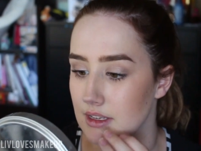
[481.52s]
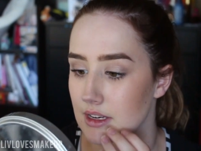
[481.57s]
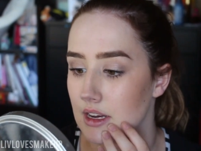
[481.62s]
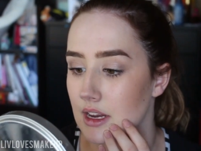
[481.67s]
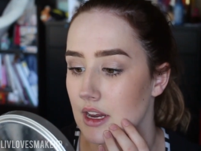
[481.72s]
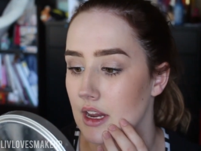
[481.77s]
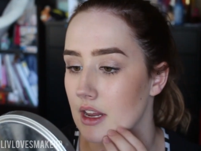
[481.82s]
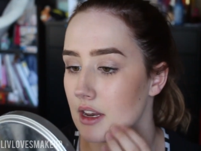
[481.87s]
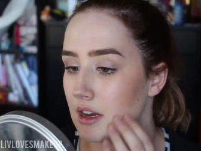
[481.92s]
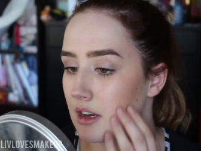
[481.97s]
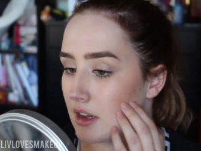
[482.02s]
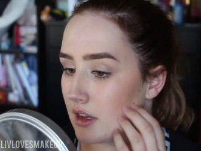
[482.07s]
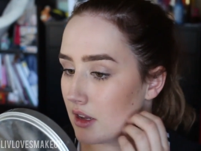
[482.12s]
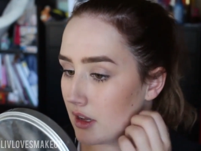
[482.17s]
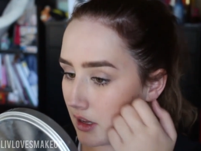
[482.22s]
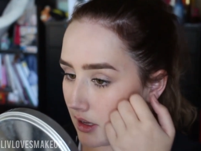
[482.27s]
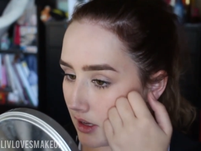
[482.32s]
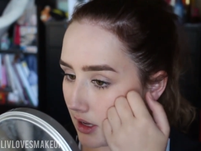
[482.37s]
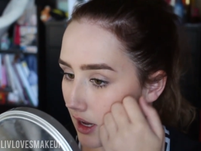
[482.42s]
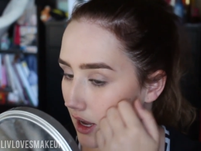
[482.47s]
in again.
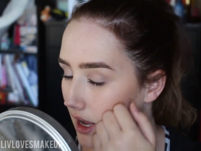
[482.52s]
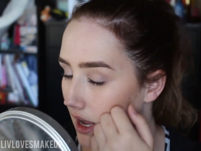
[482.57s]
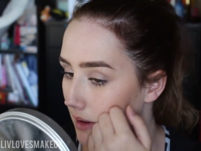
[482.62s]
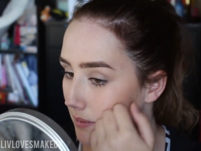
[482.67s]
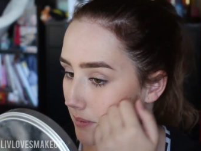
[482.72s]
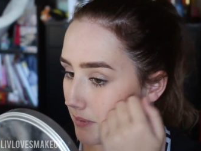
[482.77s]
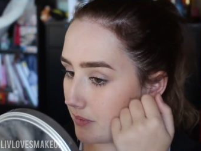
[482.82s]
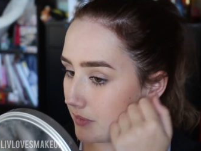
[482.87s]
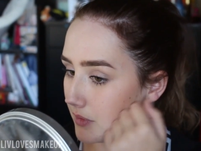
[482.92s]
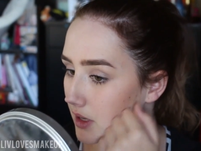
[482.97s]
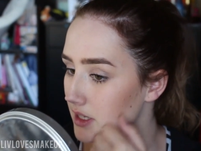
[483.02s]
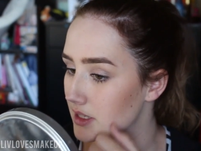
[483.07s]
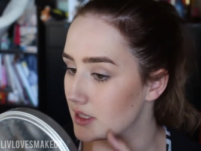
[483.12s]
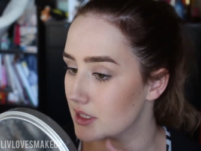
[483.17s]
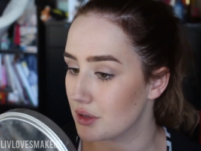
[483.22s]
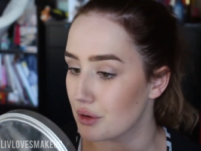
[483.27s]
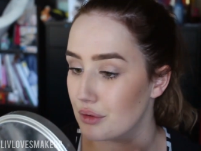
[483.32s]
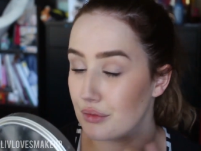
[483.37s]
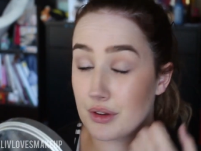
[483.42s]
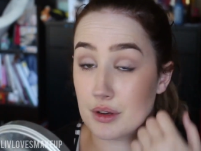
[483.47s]
Um, it
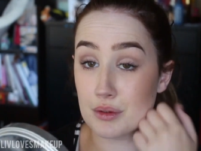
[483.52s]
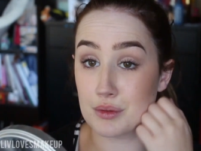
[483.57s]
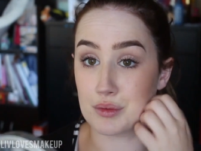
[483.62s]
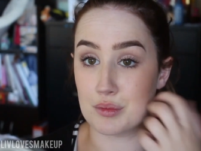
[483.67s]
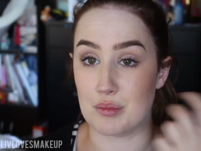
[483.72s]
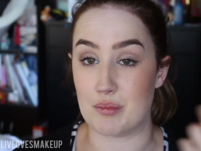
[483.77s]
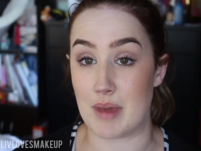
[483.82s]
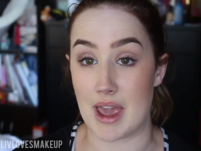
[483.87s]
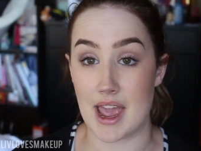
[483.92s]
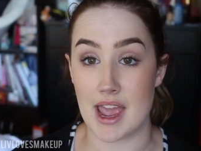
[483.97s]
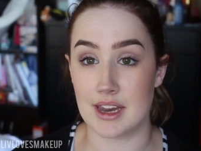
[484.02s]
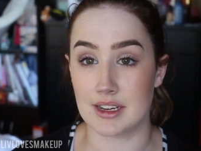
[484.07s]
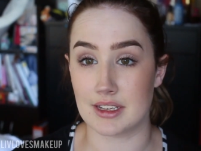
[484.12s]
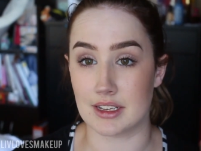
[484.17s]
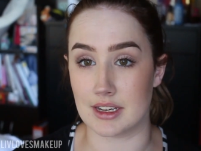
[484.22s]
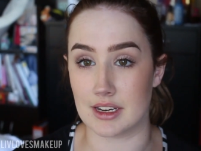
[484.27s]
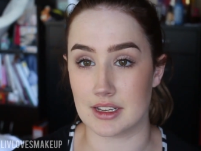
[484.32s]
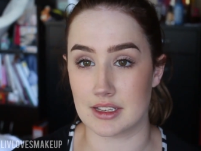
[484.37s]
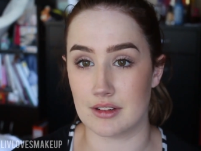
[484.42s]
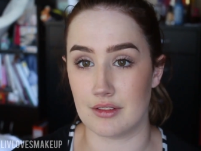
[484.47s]
still feels matte.
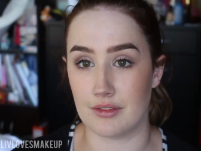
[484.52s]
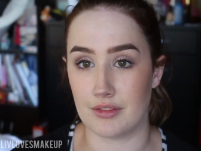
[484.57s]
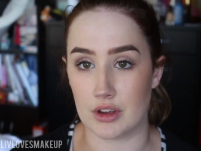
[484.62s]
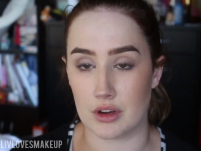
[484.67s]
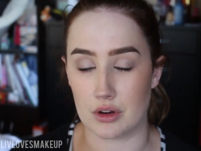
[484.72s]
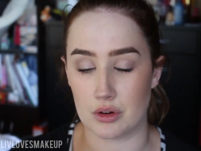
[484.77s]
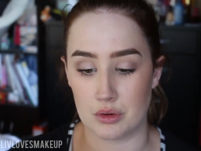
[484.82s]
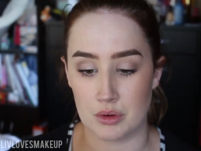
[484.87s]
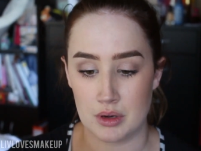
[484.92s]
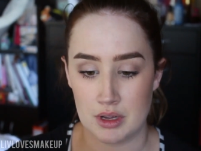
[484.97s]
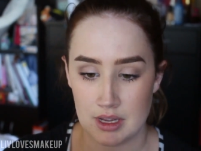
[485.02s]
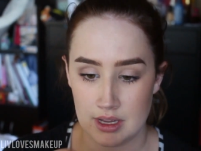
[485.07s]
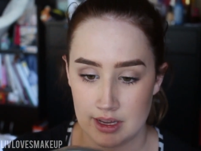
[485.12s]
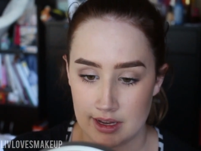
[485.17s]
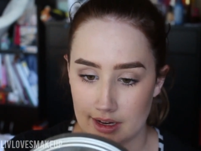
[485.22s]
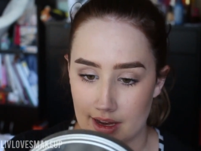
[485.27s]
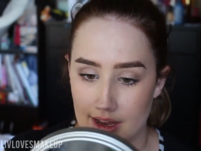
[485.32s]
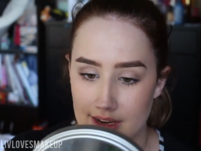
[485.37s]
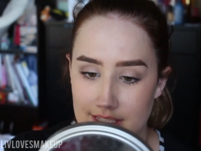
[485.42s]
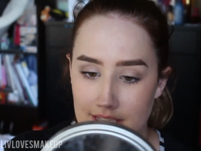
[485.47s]
It doesn't feel
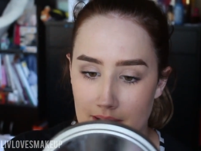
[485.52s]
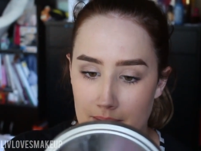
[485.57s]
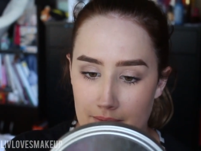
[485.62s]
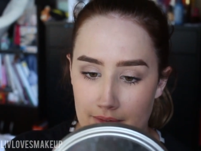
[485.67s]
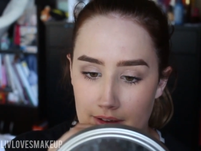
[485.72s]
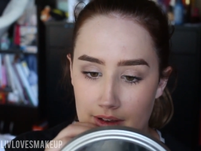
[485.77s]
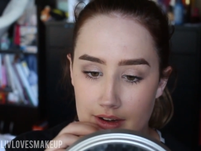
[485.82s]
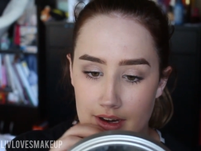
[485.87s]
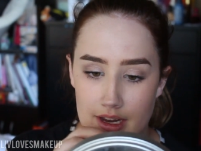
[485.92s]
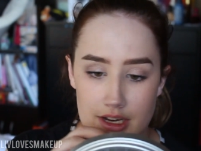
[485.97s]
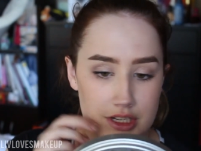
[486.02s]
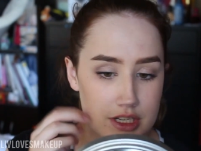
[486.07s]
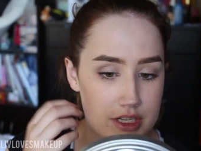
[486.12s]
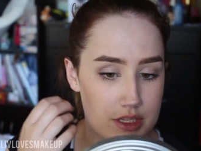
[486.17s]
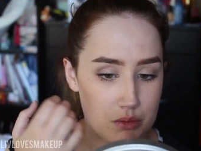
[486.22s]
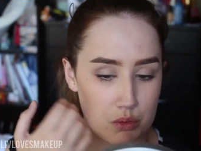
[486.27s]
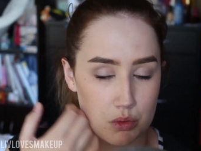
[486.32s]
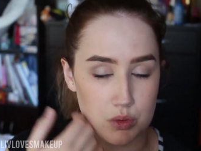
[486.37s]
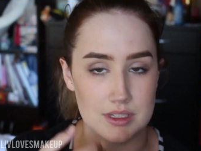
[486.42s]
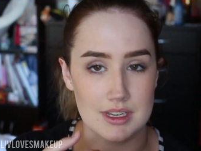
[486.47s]
like some
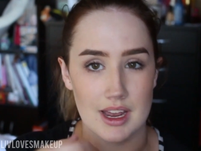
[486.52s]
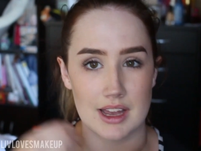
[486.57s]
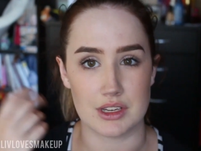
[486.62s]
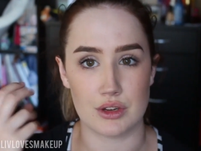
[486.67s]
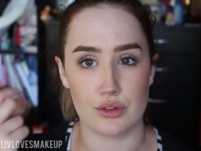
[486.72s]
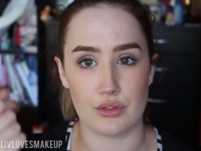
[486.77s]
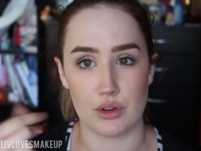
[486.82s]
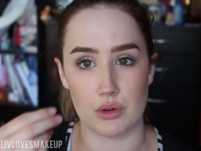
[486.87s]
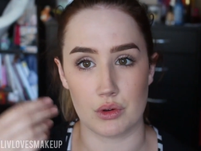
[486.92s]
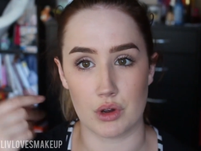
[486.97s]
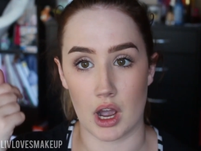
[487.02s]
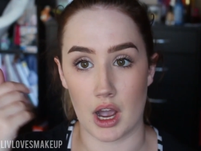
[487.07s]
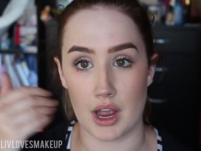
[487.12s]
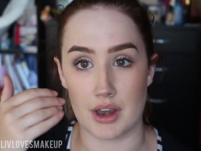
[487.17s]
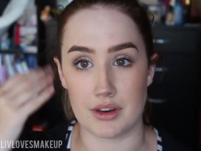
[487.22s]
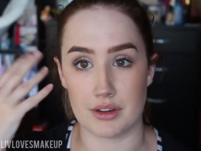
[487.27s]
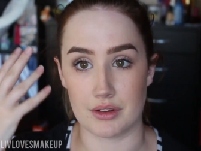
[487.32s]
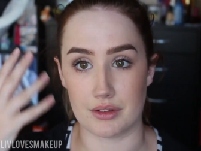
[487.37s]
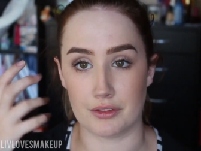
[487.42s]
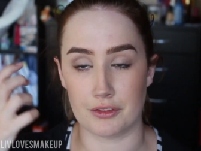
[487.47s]
foundations will start to feel
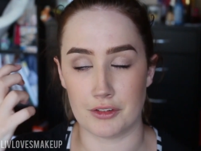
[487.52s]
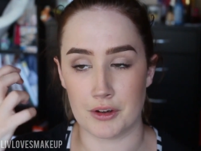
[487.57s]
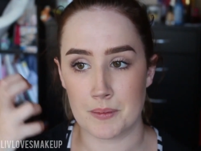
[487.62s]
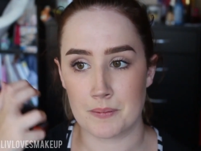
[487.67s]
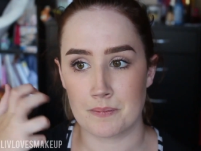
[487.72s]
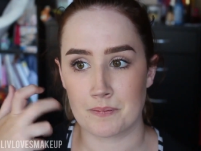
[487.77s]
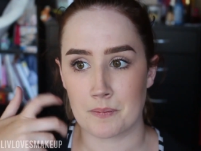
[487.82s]
kind of